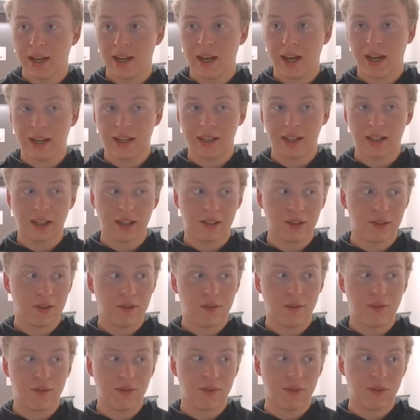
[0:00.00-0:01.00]
I had like
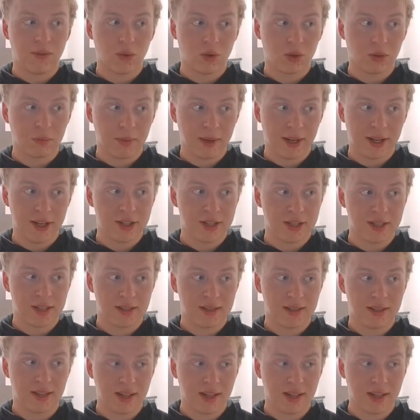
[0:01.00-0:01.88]
4 pages.